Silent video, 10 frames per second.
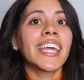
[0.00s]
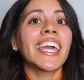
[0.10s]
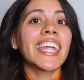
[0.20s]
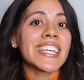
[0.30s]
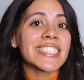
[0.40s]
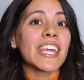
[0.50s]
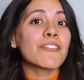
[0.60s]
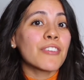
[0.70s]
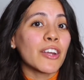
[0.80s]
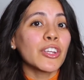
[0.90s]
It is a
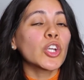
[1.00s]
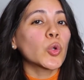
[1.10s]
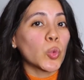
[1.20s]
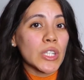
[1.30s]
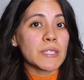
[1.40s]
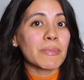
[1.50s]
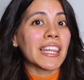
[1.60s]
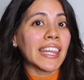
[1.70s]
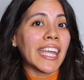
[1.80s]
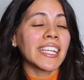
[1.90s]
very crisp
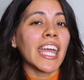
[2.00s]
light